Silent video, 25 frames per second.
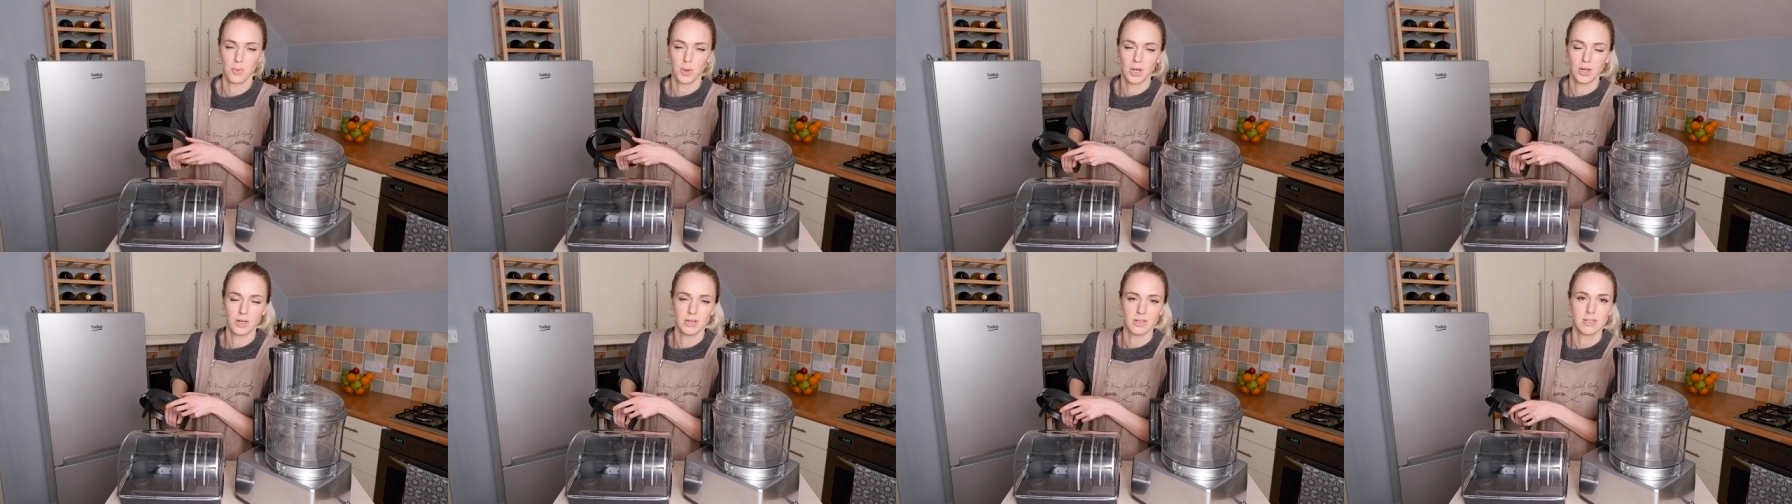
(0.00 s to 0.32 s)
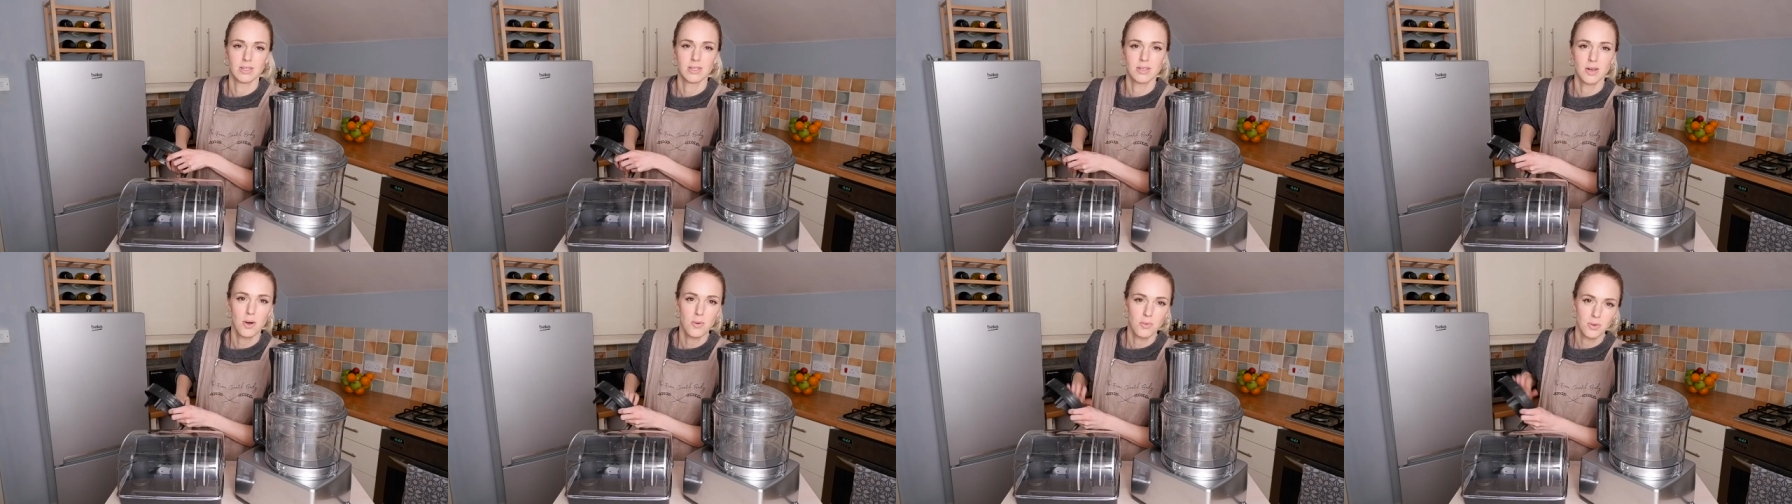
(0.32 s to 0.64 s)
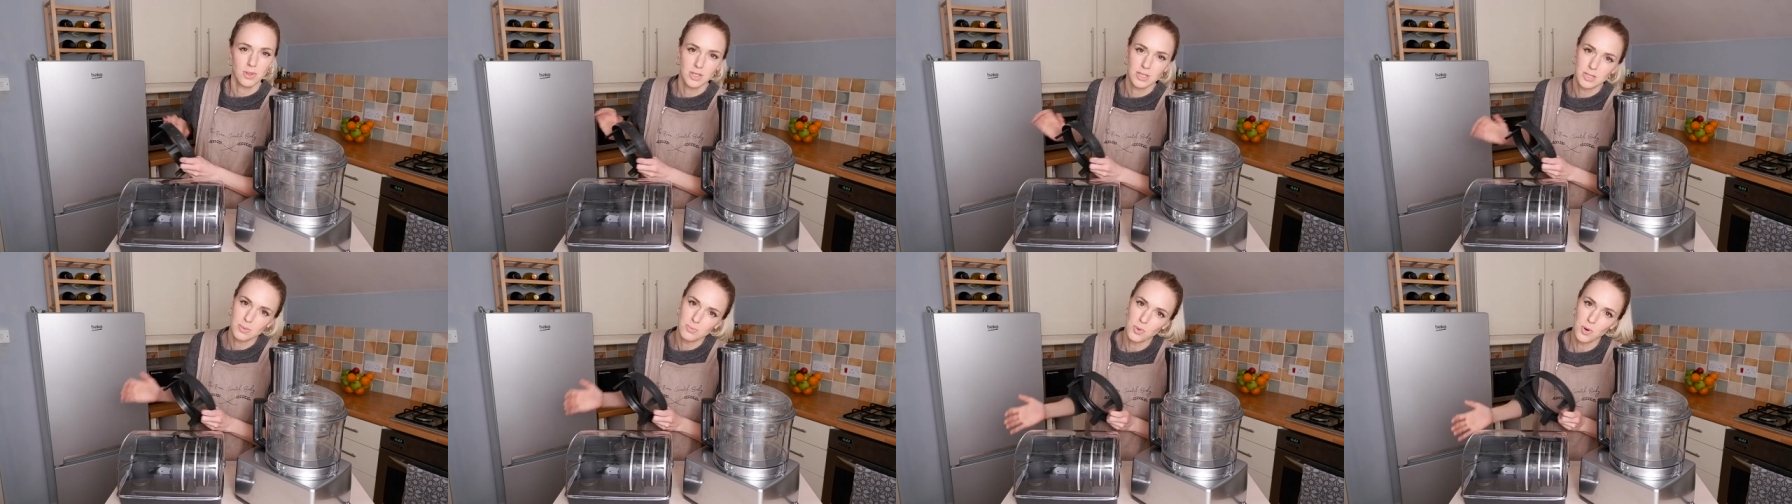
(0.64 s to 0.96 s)
We're gonna start
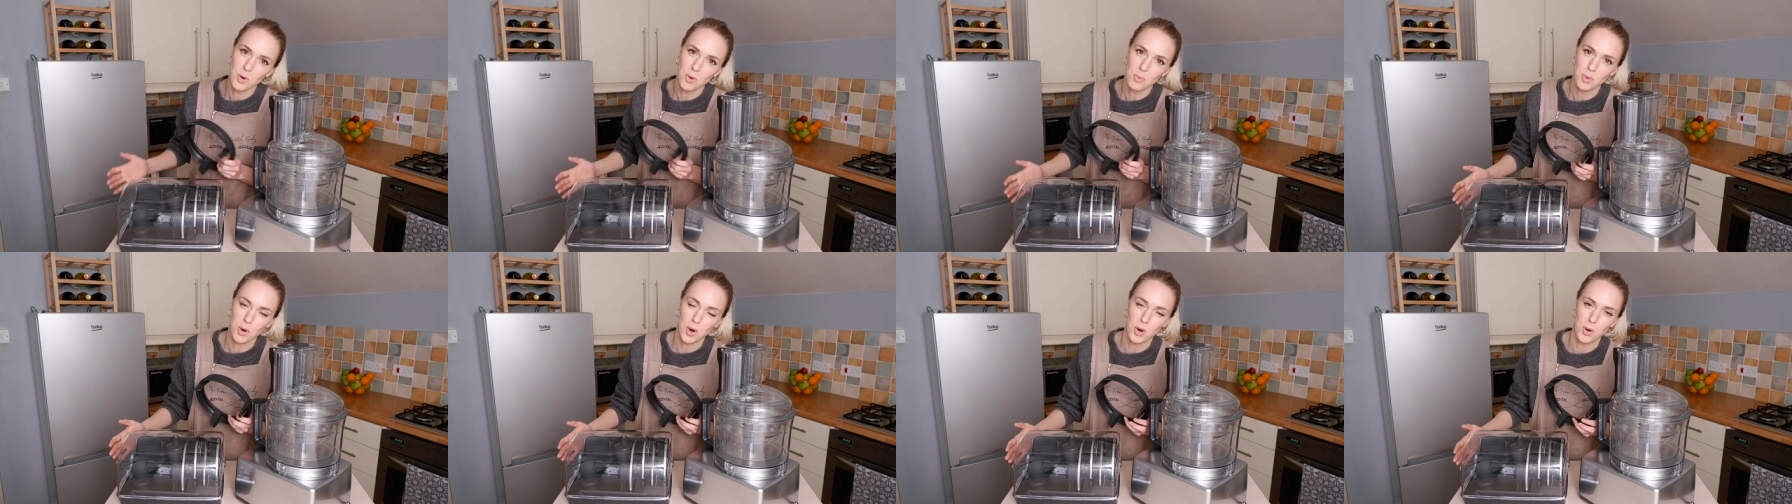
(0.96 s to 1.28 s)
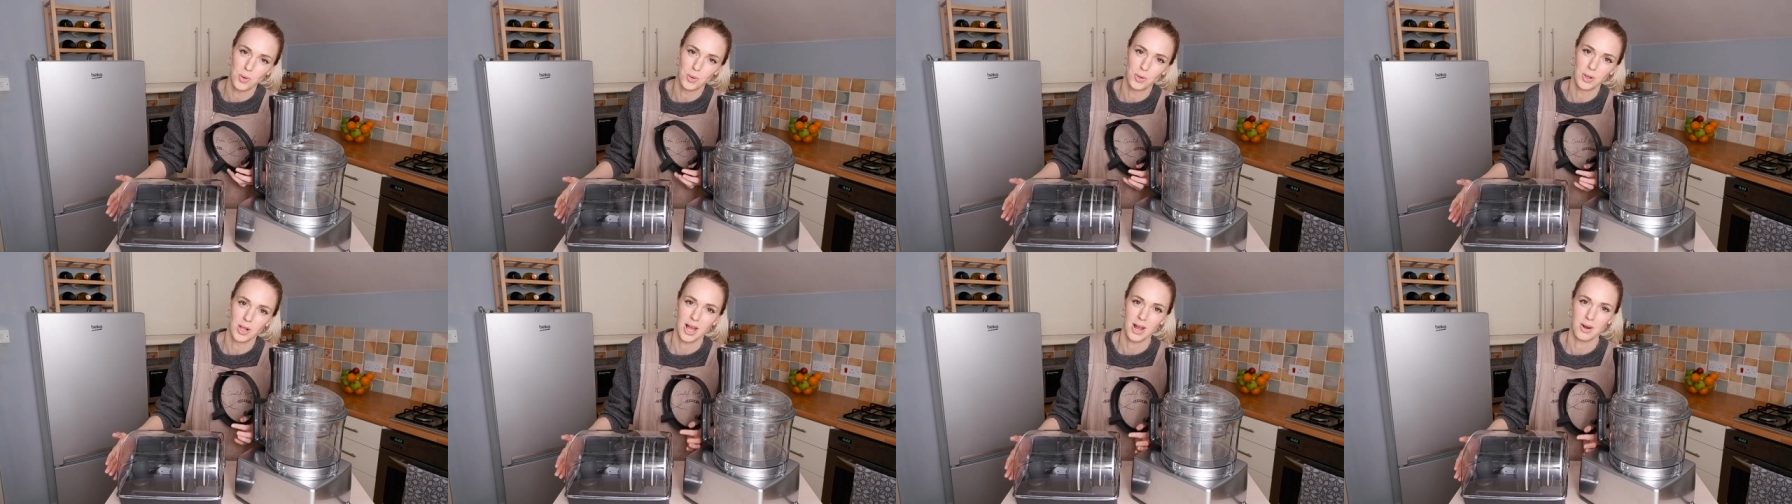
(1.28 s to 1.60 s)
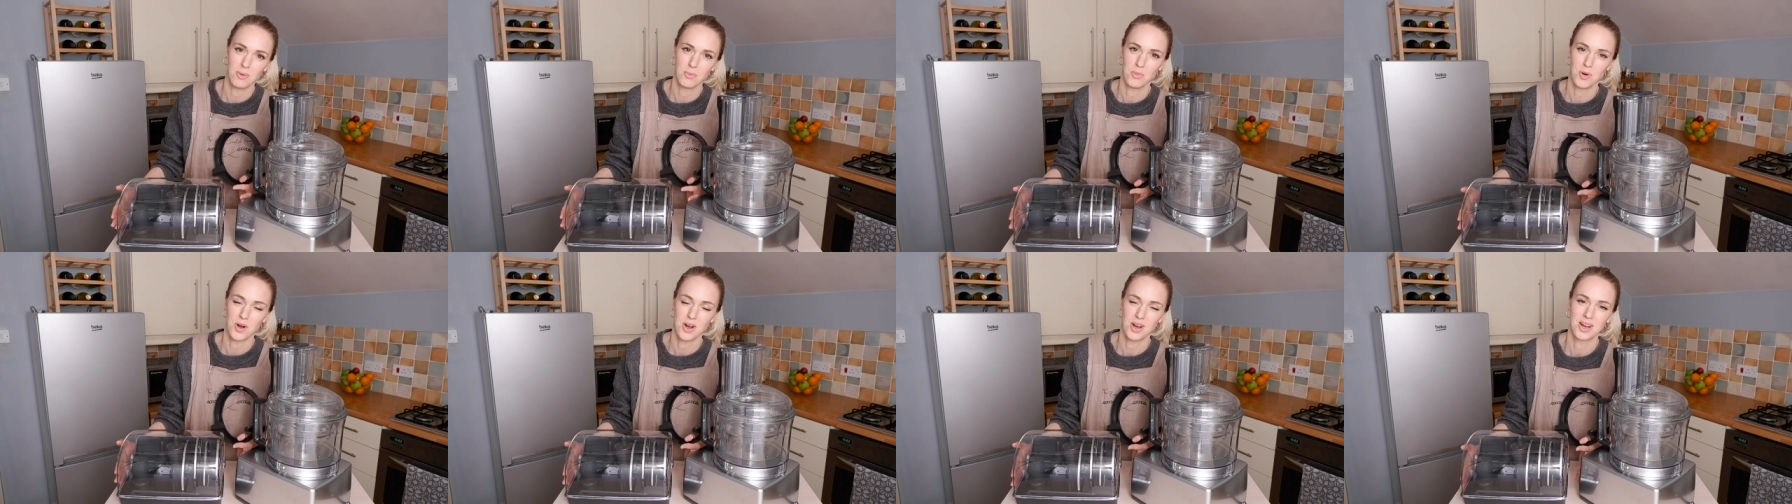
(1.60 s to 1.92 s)
with a small bowl
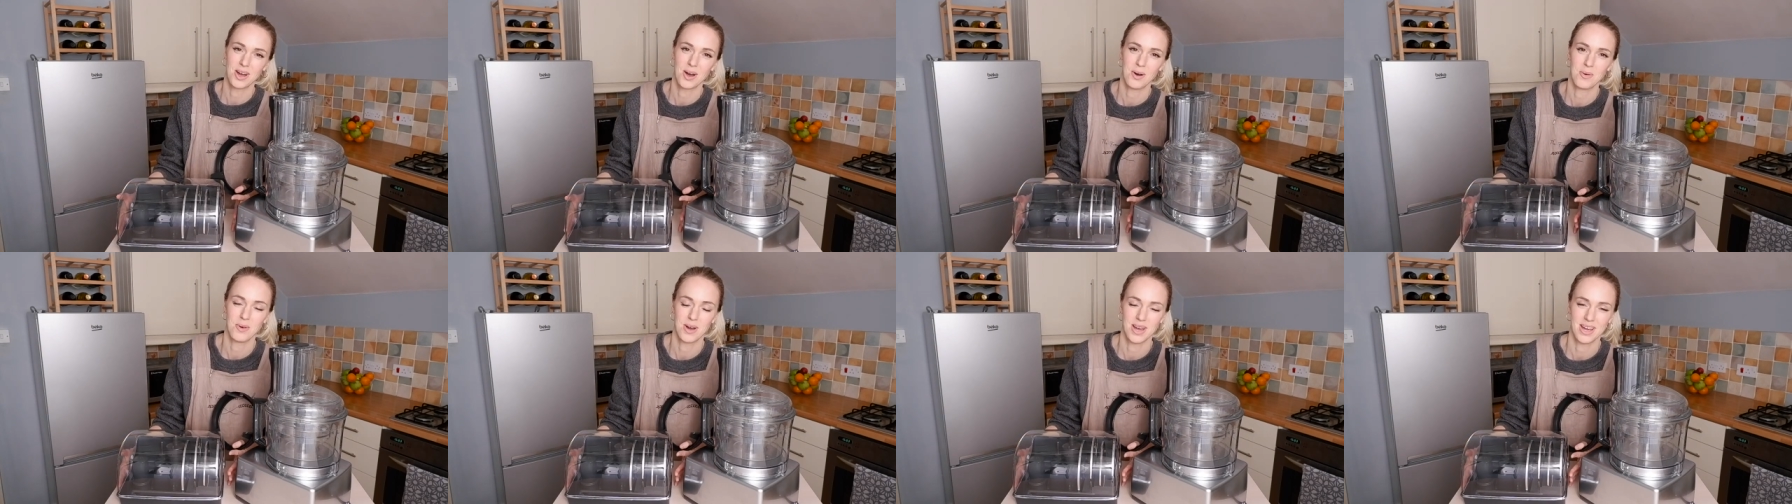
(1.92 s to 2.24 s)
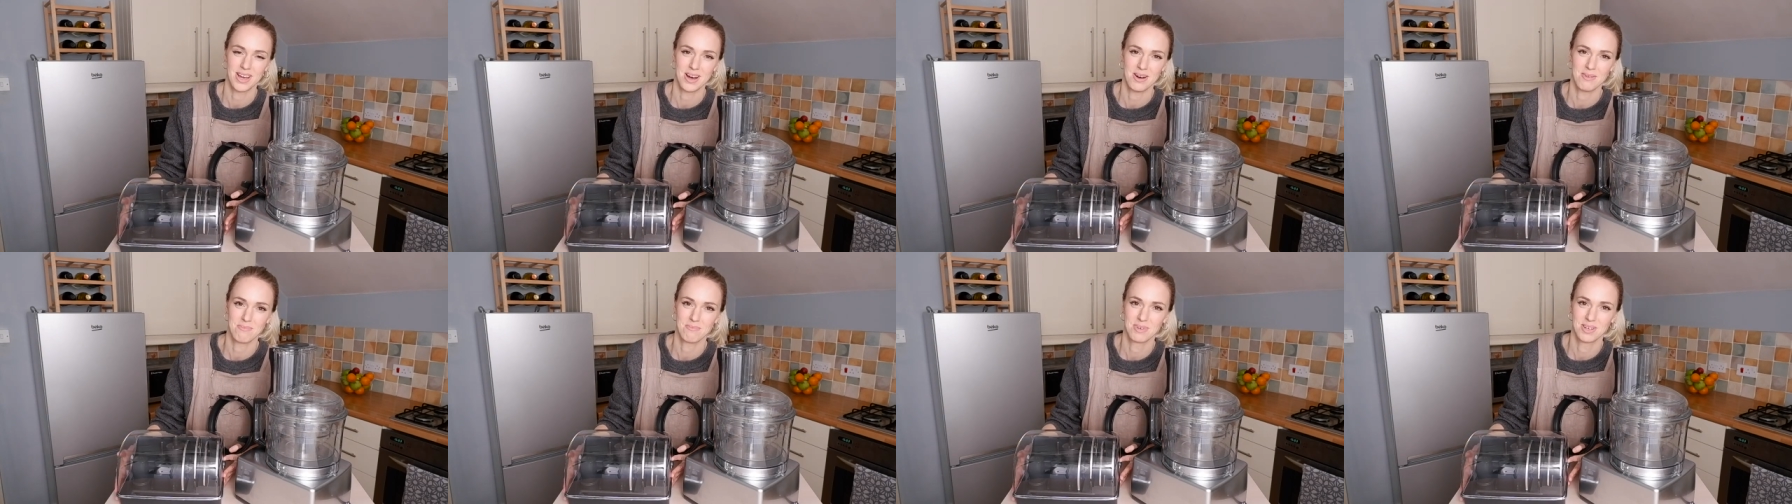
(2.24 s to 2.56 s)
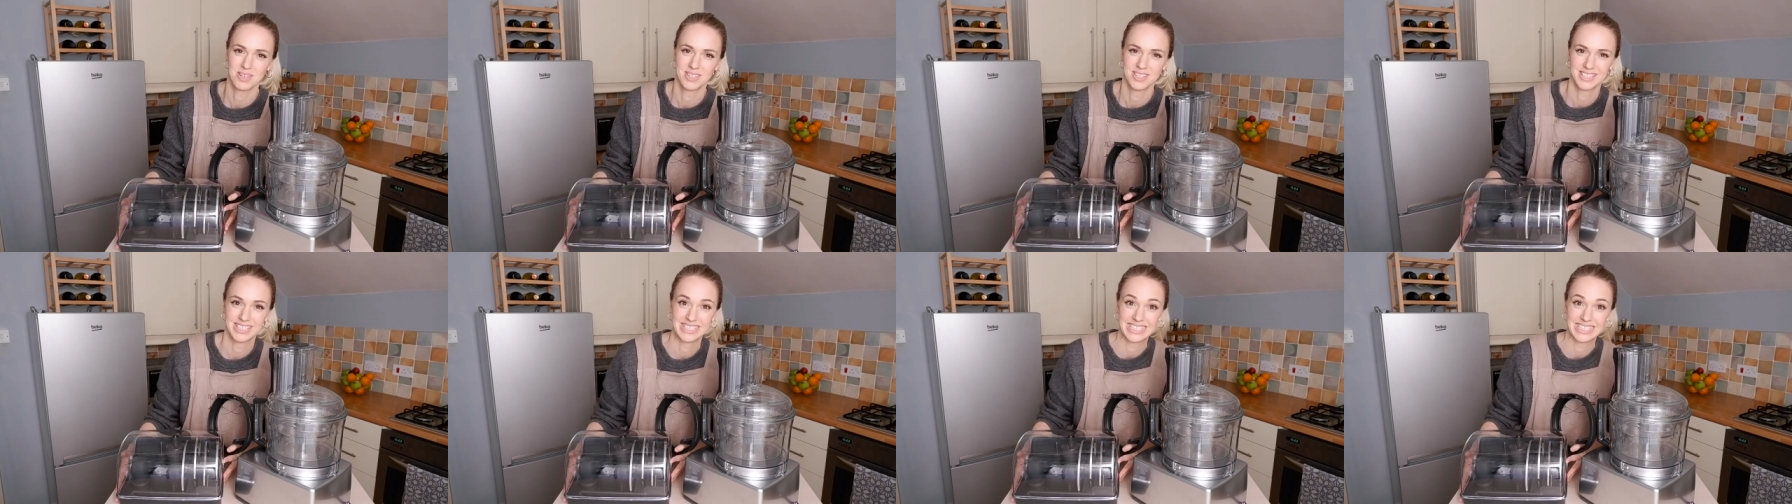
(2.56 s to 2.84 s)
and work our way up.